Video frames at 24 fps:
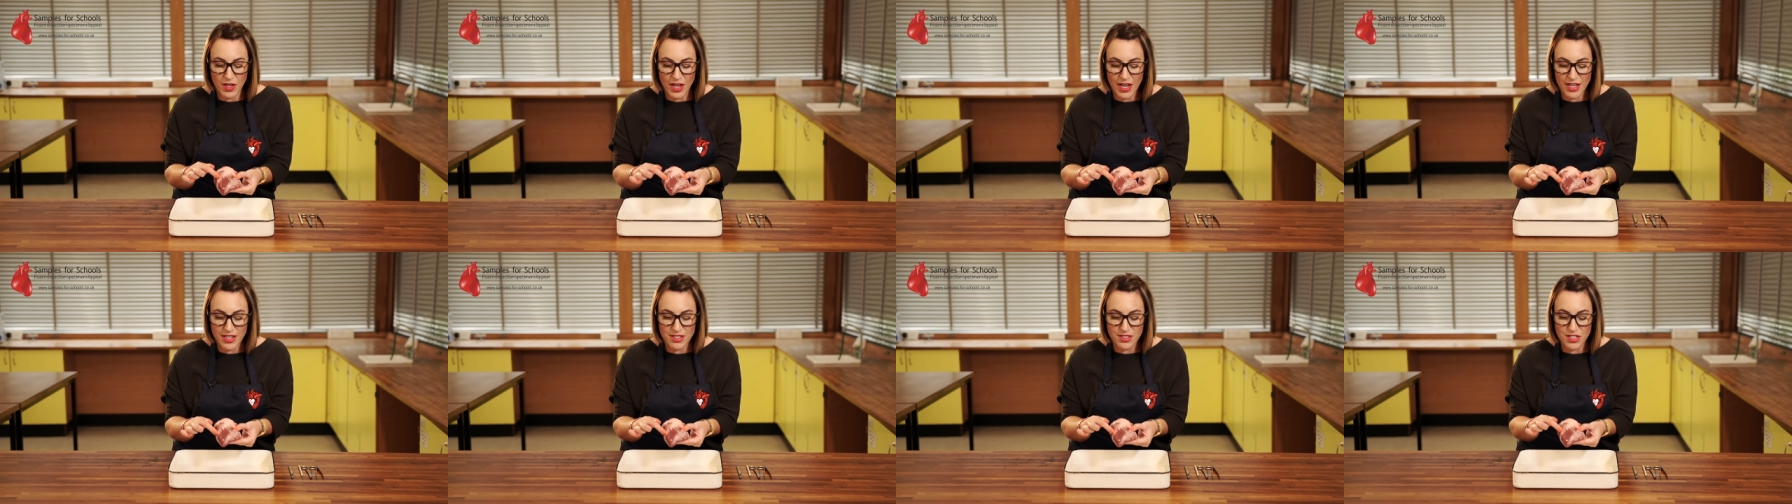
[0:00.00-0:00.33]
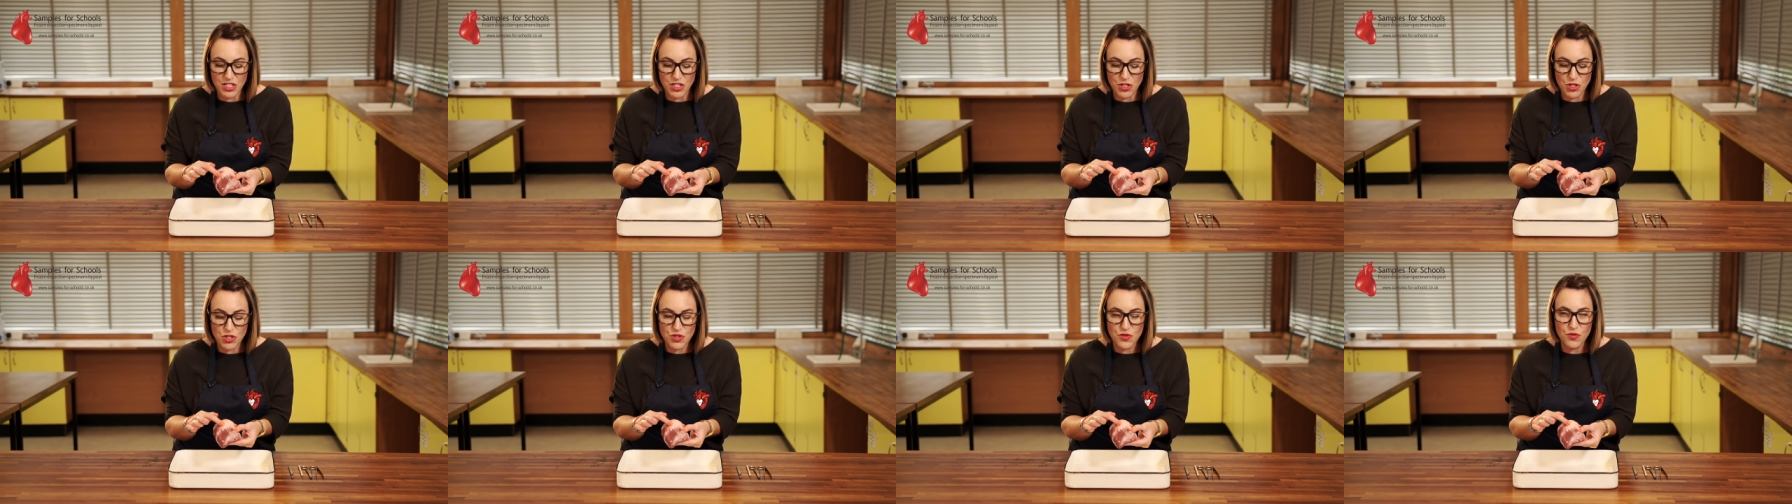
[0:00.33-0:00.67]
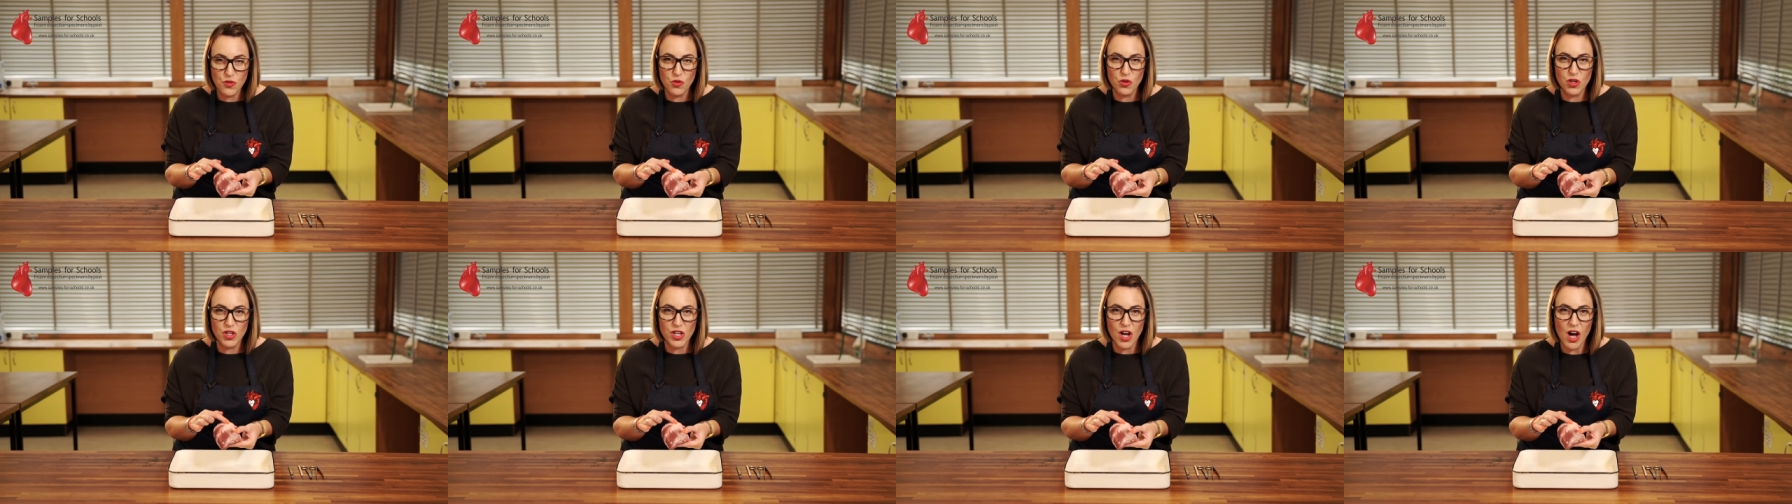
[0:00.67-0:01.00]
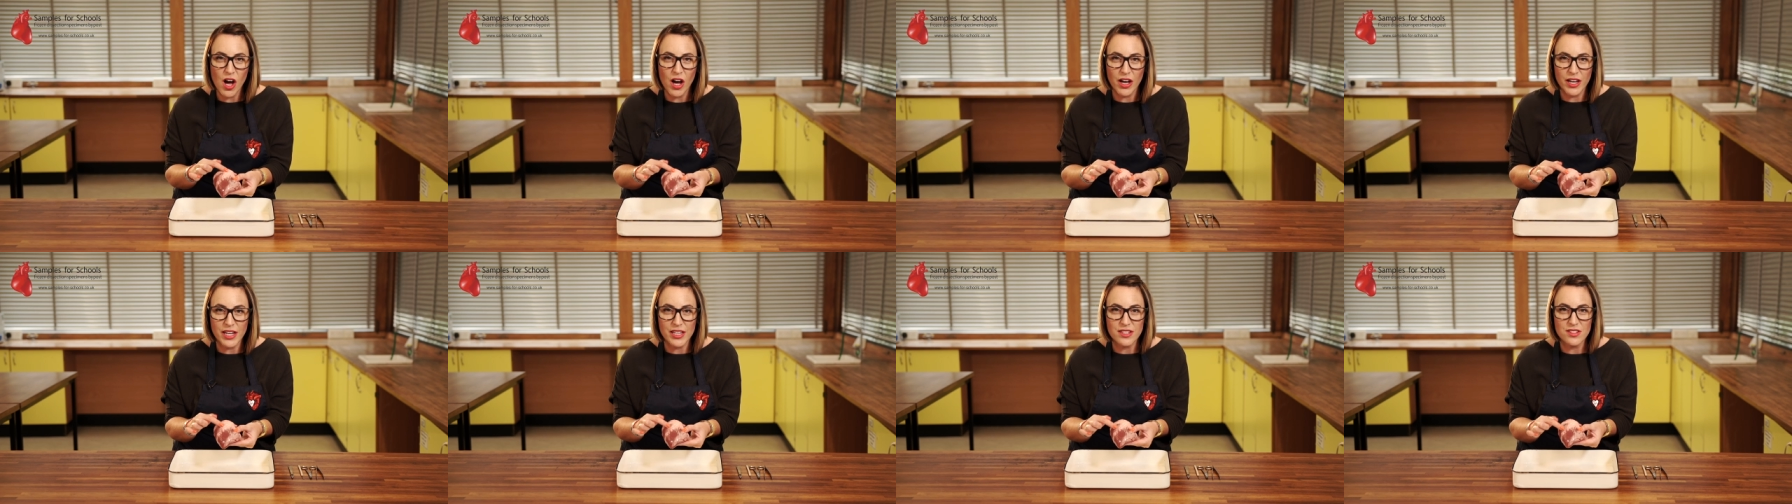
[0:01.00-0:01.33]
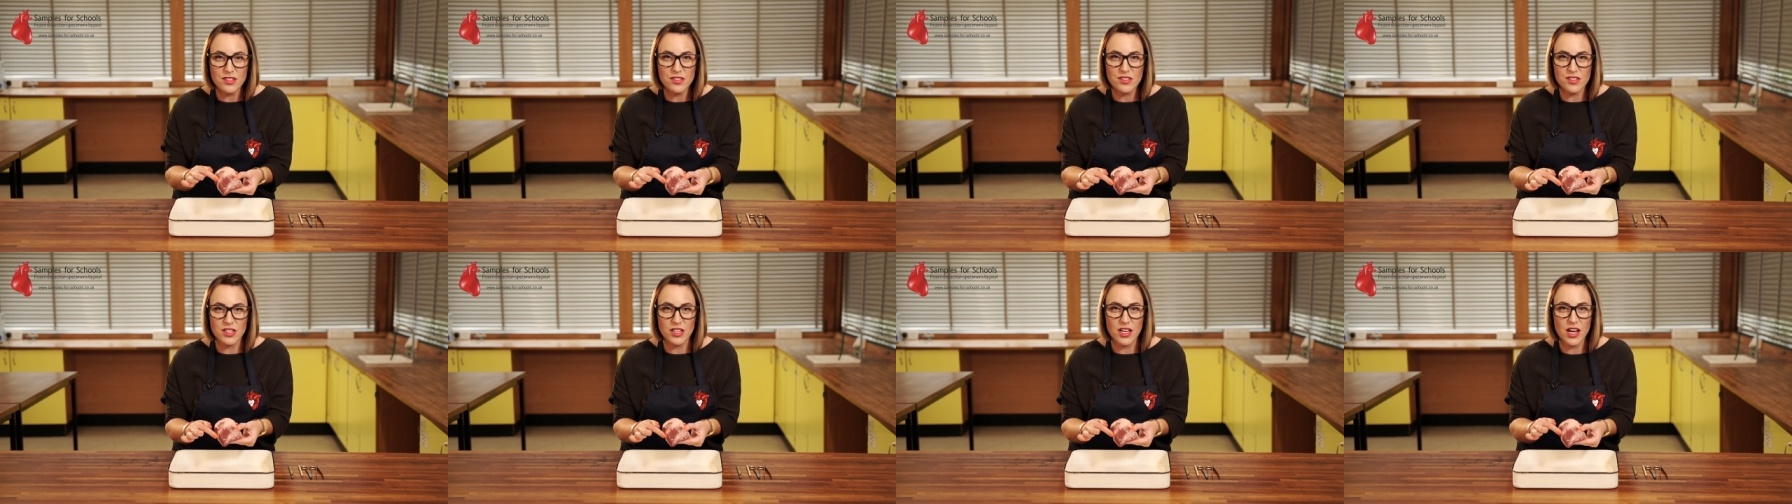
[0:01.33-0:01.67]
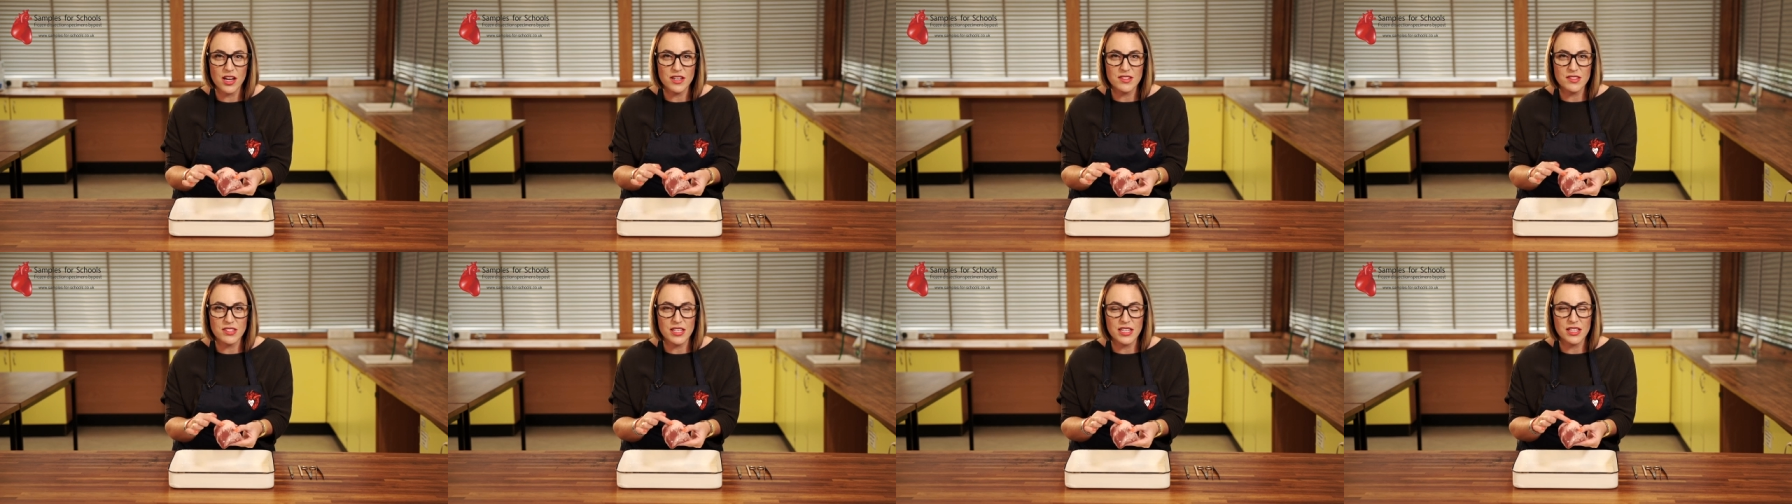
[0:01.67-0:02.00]
and it's a useful guide to
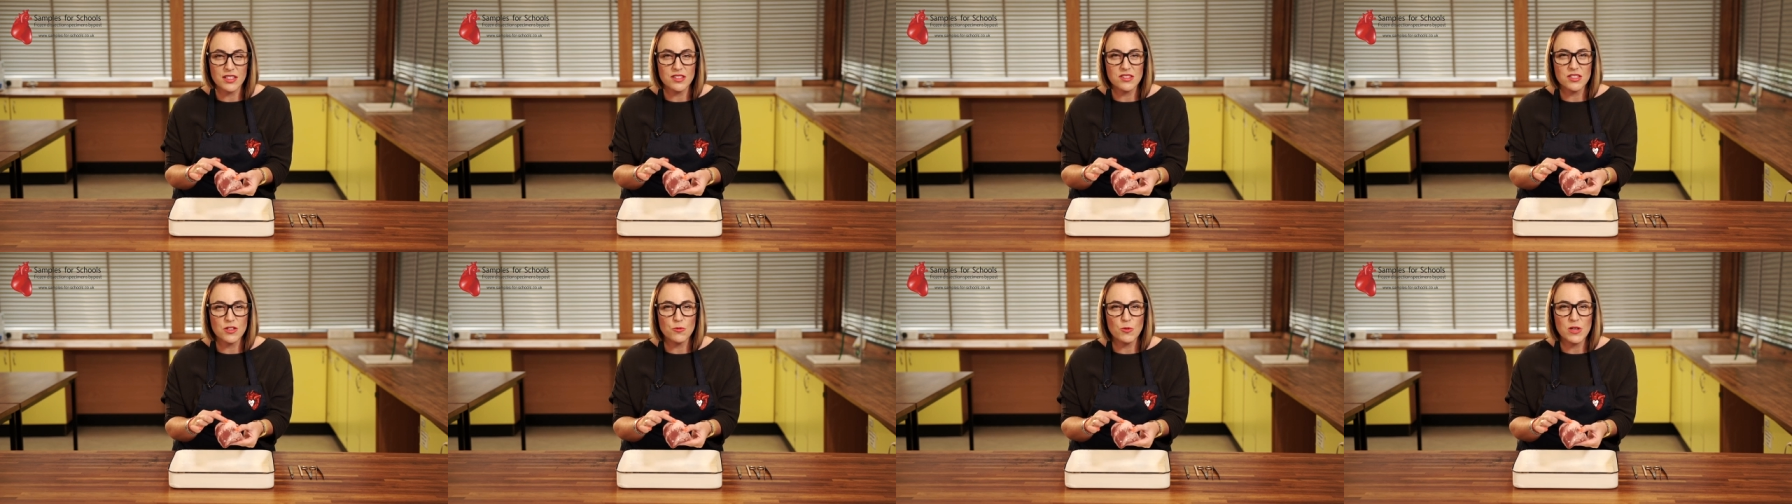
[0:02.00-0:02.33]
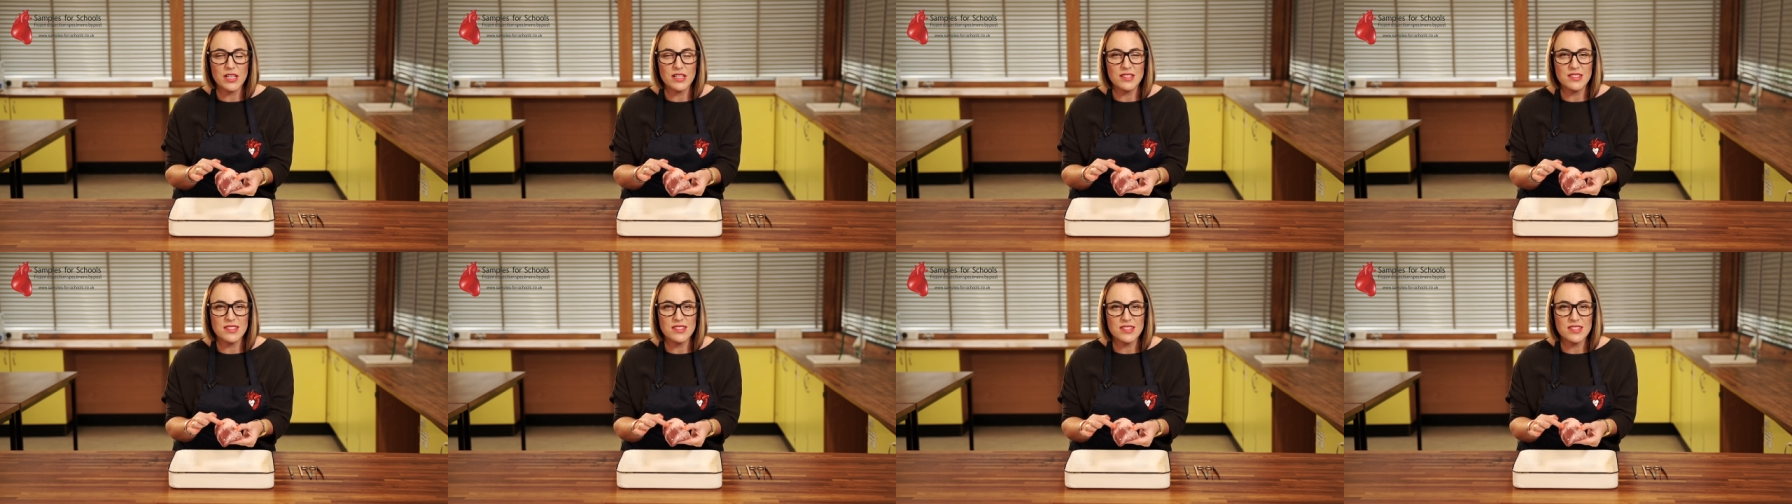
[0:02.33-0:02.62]
cutting so we can